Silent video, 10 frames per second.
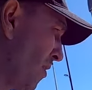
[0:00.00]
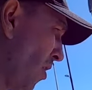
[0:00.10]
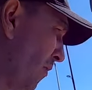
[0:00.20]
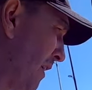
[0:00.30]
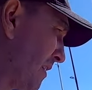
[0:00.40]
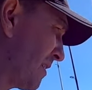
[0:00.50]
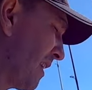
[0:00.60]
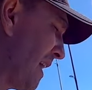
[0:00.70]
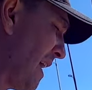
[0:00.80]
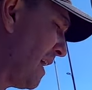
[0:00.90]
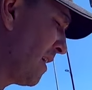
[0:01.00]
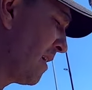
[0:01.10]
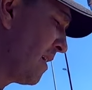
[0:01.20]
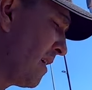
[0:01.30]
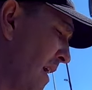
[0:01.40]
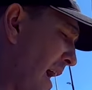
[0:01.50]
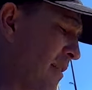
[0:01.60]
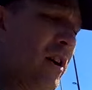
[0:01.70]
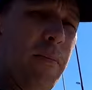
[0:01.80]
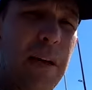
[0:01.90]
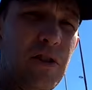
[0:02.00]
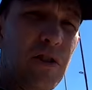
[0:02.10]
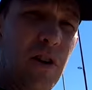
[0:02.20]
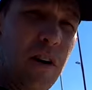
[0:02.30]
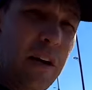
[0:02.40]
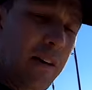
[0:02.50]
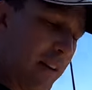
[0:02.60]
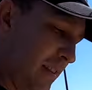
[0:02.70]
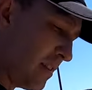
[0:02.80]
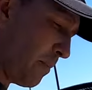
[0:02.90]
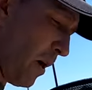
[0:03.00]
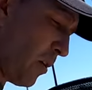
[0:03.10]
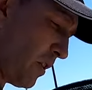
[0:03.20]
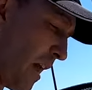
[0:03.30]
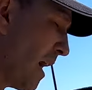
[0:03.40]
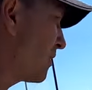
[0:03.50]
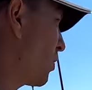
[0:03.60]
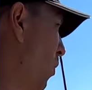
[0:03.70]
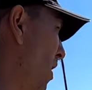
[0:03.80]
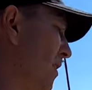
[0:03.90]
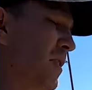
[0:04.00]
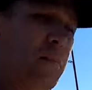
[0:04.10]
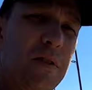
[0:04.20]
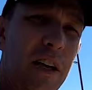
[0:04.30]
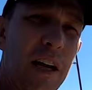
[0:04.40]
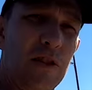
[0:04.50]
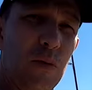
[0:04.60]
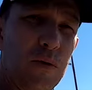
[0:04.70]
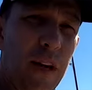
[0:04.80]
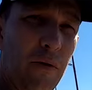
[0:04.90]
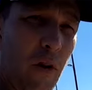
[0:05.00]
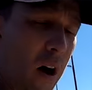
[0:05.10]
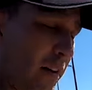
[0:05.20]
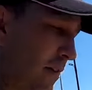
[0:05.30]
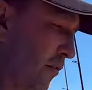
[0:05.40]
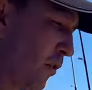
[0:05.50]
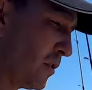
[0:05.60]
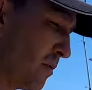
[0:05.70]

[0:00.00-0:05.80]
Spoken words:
Obviously, as I mentioned earlier, this is a boat that has quite a substantial dead rise for a